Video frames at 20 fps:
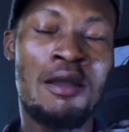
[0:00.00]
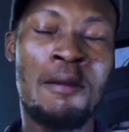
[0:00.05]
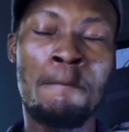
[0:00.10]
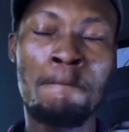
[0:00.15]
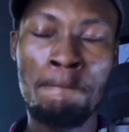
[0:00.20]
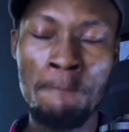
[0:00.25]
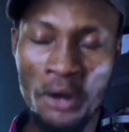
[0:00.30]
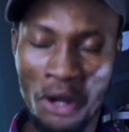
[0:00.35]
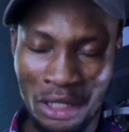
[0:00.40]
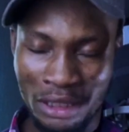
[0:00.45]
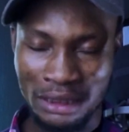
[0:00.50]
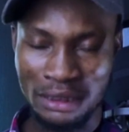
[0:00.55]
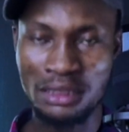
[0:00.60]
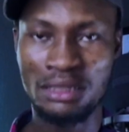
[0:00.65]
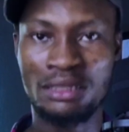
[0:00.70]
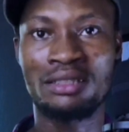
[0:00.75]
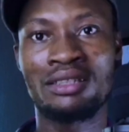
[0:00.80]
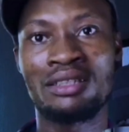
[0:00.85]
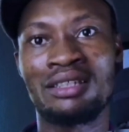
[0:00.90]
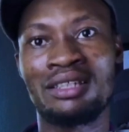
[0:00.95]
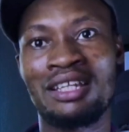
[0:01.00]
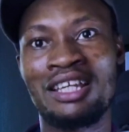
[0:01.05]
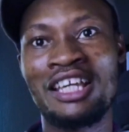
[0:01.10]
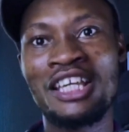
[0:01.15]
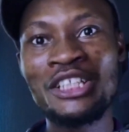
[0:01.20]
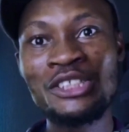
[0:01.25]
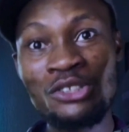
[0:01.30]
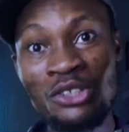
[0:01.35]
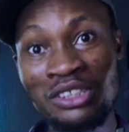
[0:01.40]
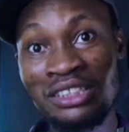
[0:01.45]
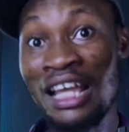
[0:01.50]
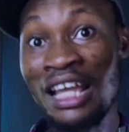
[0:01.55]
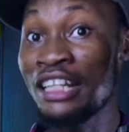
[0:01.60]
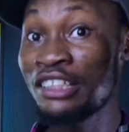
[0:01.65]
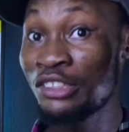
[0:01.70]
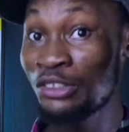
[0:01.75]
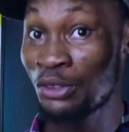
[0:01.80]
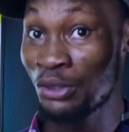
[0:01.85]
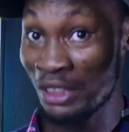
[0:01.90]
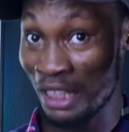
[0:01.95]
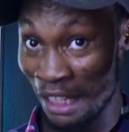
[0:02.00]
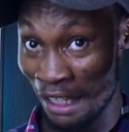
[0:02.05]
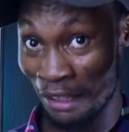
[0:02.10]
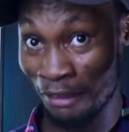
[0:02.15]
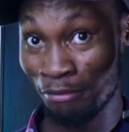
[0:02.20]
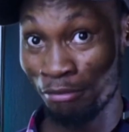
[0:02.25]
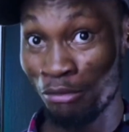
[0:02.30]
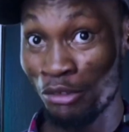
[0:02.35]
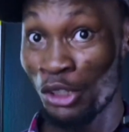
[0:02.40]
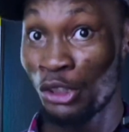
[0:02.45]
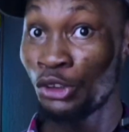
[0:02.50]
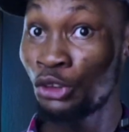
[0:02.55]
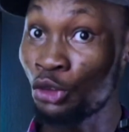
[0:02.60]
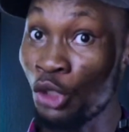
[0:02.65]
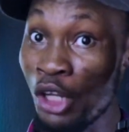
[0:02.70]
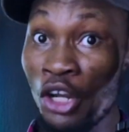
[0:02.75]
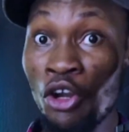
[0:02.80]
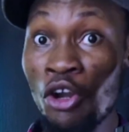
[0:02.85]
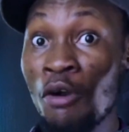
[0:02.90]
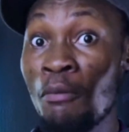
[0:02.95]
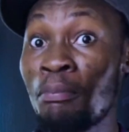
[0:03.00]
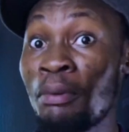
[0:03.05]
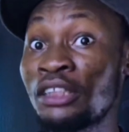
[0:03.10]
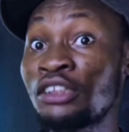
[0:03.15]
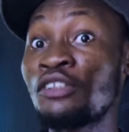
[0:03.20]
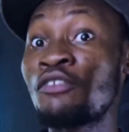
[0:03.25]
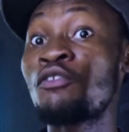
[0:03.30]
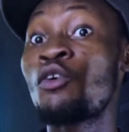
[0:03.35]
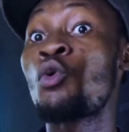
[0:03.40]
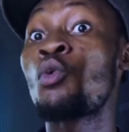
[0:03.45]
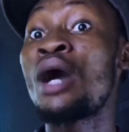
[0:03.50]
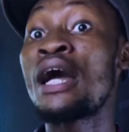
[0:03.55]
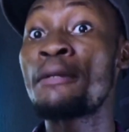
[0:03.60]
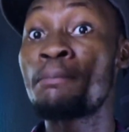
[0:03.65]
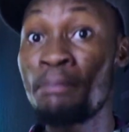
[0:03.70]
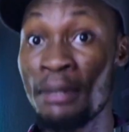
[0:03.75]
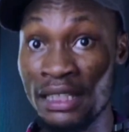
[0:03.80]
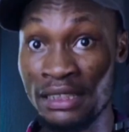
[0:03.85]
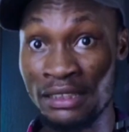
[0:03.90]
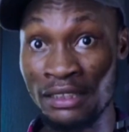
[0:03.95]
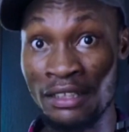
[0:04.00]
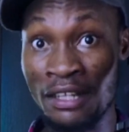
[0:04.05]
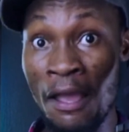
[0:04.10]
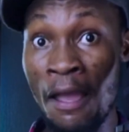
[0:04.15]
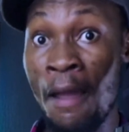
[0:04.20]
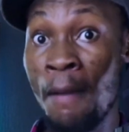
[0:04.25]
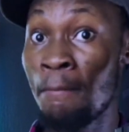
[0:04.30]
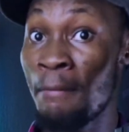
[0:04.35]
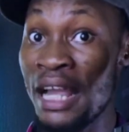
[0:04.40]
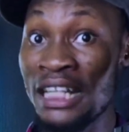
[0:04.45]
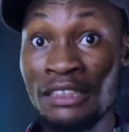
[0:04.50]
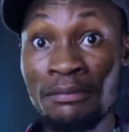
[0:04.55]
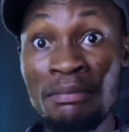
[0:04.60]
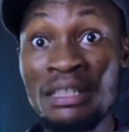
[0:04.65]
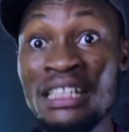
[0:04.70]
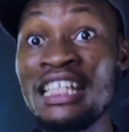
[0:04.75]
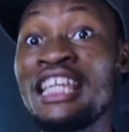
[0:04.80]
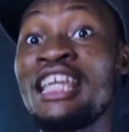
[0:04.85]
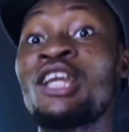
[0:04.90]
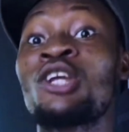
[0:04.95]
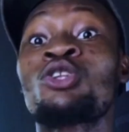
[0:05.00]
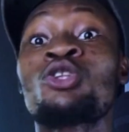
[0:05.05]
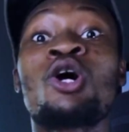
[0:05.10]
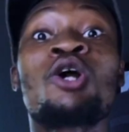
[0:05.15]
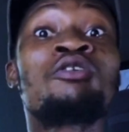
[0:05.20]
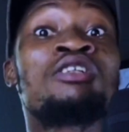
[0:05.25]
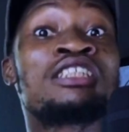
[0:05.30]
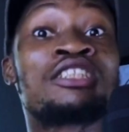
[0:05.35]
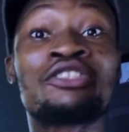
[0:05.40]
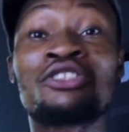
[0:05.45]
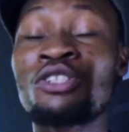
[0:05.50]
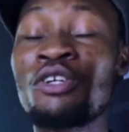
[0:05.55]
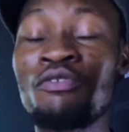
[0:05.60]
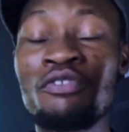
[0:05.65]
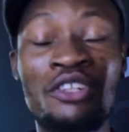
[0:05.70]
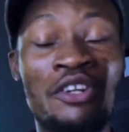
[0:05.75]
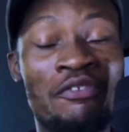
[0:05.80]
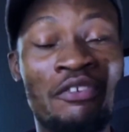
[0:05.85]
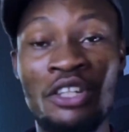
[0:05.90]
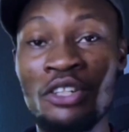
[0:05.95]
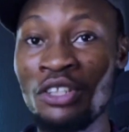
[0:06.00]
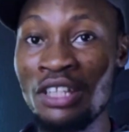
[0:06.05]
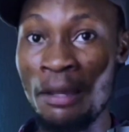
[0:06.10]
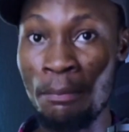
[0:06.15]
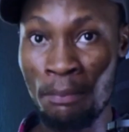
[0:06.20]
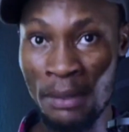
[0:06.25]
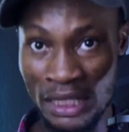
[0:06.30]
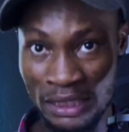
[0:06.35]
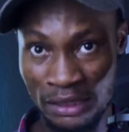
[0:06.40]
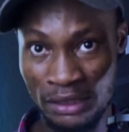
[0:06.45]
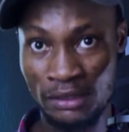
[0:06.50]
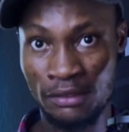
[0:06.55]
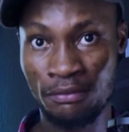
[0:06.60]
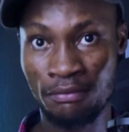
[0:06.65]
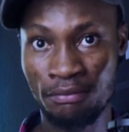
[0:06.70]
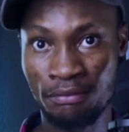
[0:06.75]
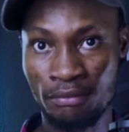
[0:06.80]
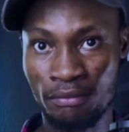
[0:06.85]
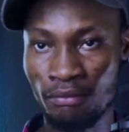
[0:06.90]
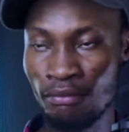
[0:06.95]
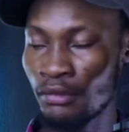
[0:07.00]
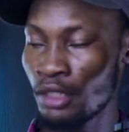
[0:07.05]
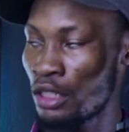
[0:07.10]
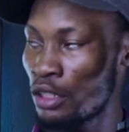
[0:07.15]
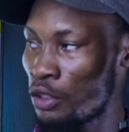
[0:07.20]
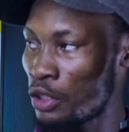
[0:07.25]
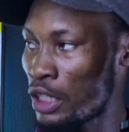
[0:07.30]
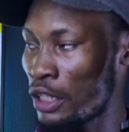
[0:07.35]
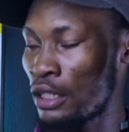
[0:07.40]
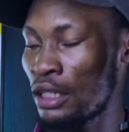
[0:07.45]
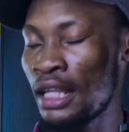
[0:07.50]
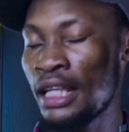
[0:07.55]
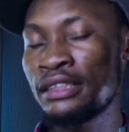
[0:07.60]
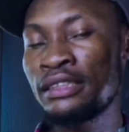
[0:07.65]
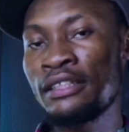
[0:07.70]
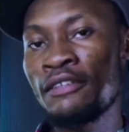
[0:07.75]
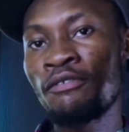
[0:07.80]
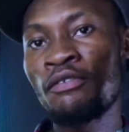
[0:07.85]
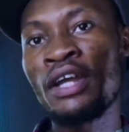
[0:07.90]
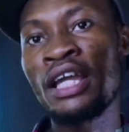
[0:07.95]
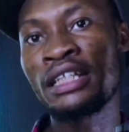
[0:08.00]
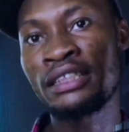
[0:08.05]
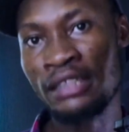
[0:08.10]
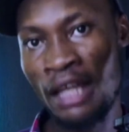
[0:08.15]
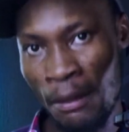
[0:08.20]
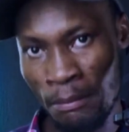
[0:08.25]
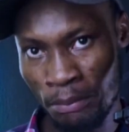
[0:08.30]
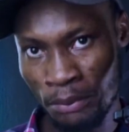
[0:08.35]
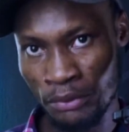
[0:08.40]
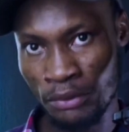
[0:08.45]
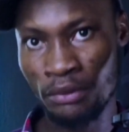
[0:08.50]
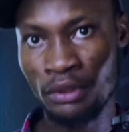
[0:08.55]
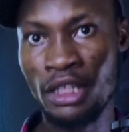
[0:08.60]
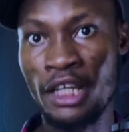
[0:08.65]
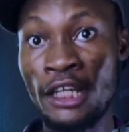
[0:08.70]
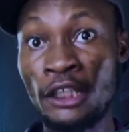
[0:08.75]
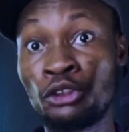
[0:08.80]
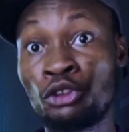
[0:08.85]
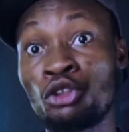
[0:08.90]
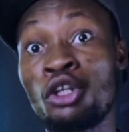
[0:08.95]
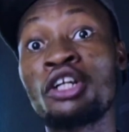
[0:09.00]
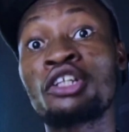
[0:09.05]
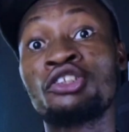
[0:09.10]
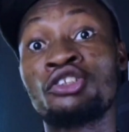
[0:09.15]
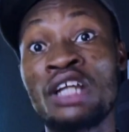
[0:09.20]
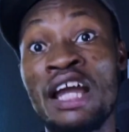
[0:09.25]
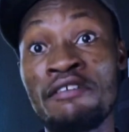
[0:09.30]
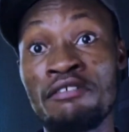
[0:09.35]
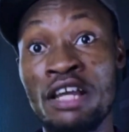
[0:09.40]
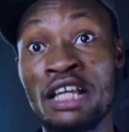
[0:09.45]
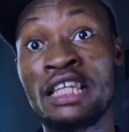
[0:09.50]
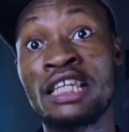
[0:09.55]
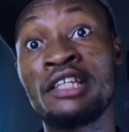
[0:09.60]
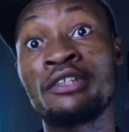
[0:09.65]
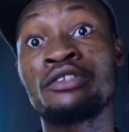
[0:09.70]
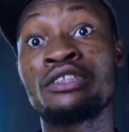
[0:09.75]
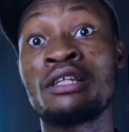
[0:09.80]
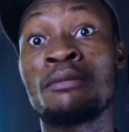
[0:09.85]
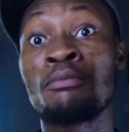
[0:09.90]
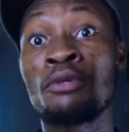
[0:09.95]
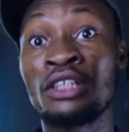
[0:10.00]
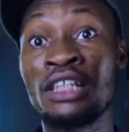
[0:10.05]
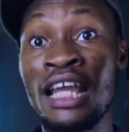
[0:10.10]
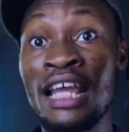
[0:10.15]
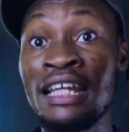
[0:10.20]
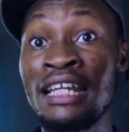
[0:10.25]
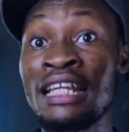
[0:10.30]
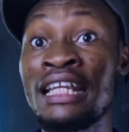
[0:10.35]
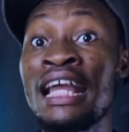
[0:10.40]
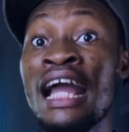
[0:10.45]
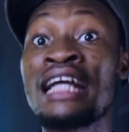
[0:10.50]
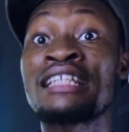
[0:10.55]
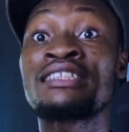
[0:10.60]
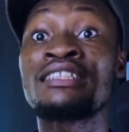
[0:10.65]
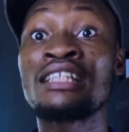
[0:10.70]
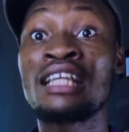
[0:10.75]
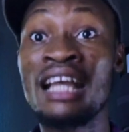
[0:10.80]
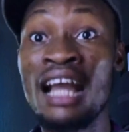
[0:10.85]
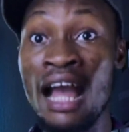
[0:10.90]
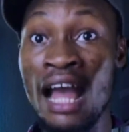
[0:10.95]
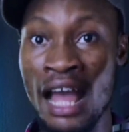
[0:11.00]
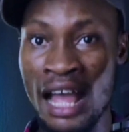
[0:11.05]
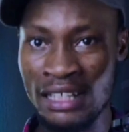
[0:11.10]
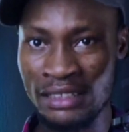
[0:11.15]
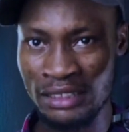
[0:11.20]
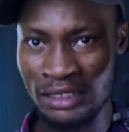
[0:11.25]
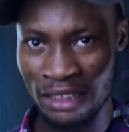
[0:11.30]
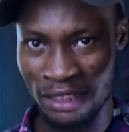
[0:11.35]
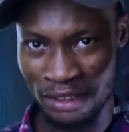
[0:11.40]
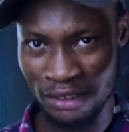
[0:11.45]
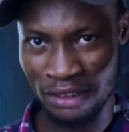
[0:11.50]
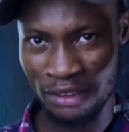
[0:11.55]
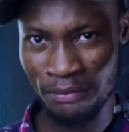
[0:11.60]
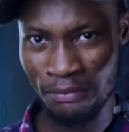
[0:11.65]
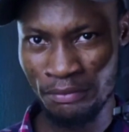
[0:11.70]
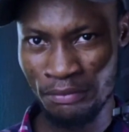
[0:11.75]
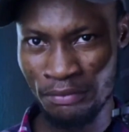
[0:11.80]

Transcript: But in society today, showing compassion for one person might mean ignoring the suffering of another person. Okay, let's say for example, a drunk driver kills a mother in a ghastly car accident.